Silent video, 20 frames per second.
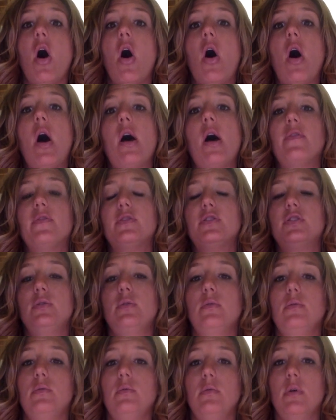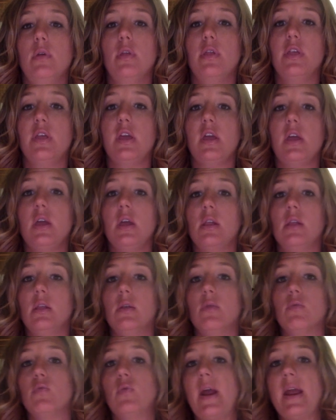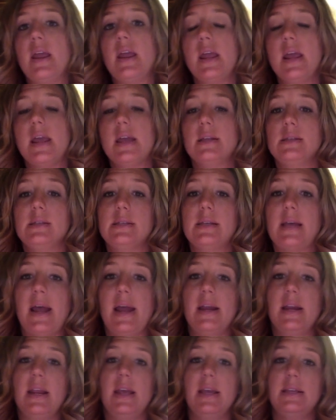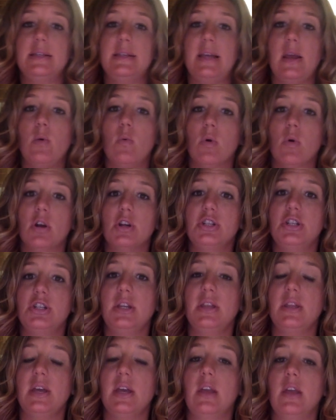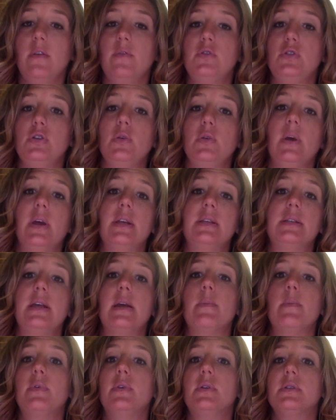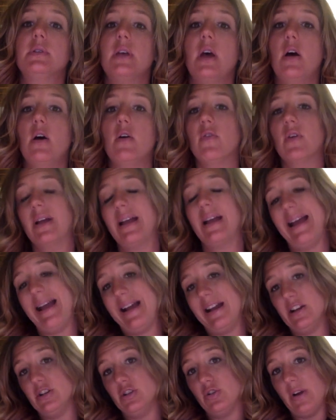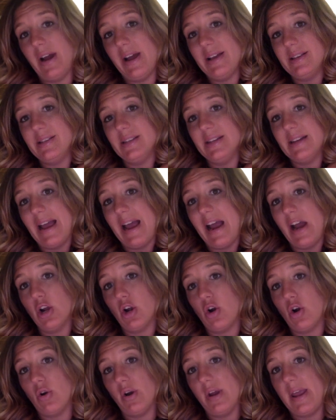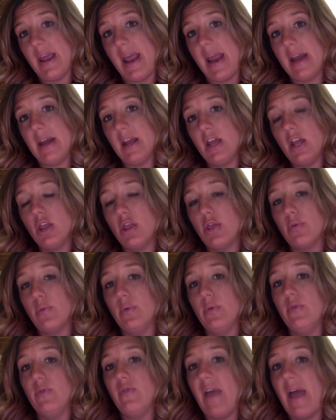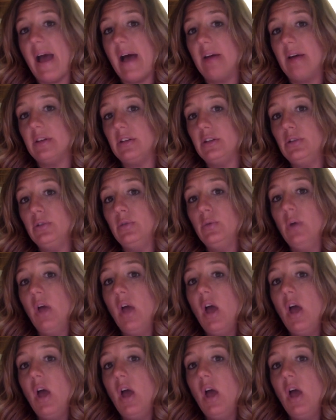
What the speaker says: Off to the right-hand side is a worksheet that gives you examples of contrast and how to create it through value,